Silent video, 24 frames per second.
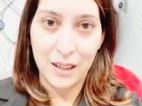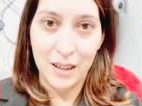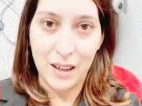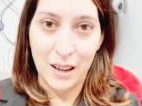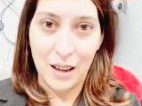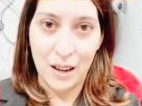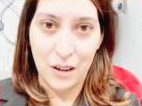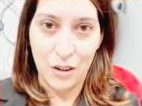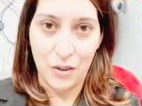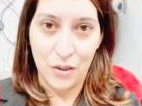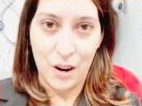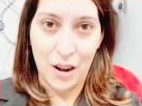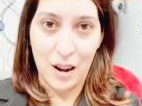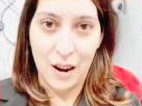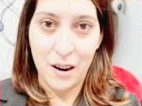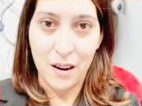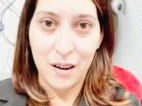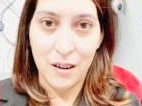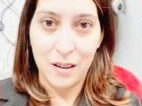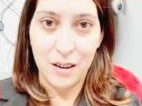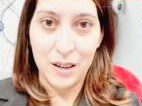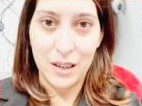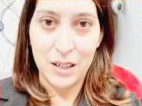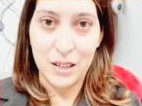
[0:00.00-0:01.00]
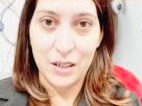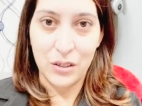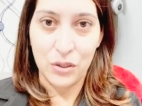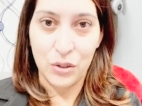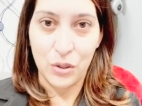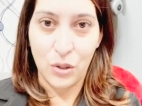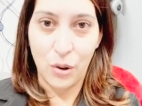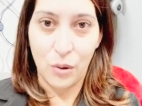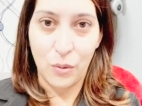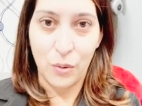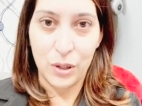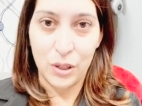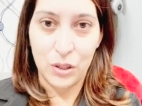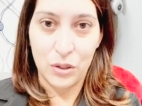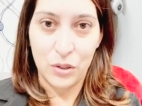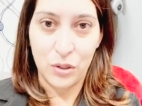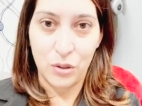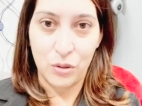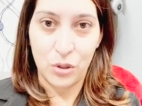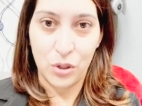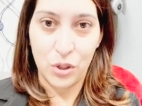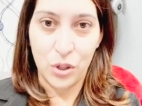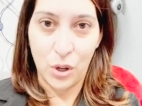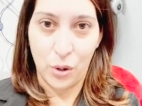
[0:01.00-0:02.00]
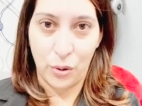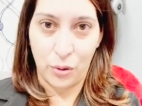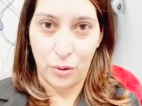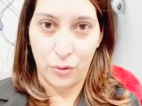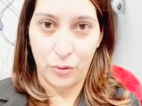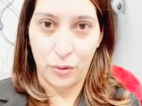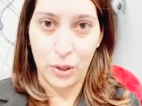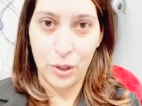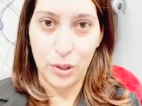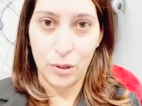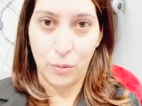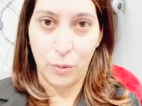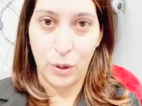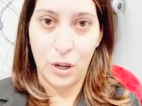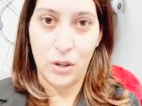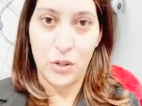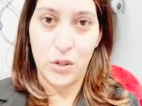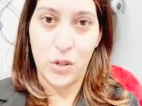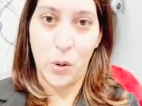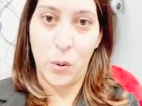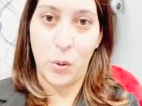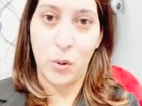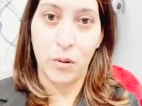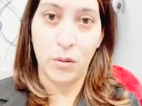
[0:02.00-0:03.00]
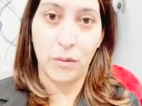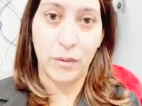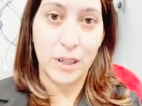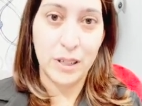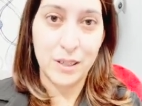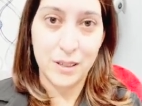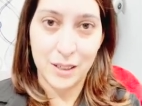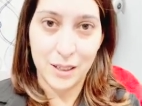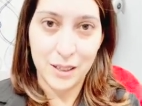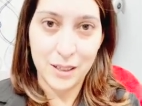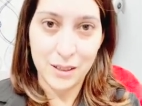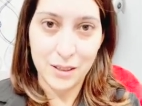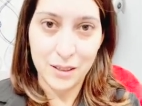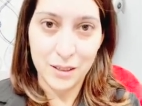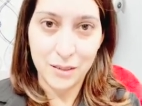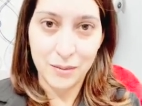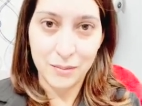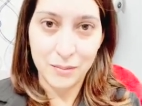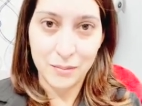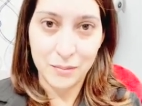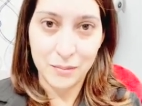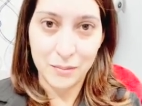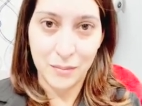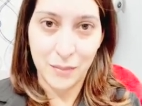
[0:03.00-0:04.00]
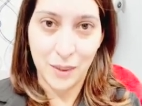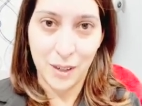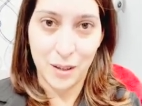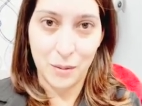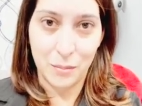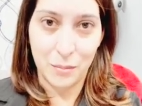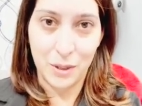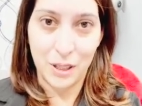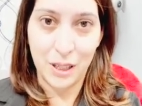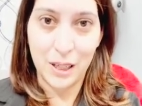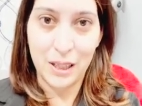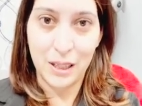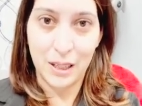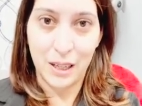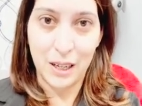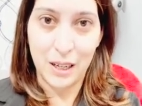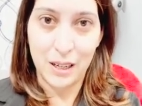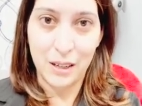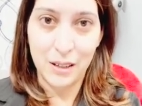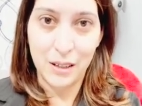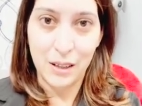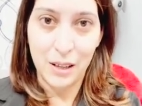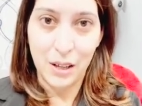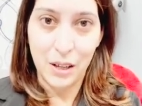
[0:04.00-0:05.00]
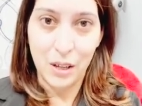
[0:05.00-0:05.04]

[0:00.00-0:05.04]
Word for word: in your hair is going to show through when a toner rinses completely.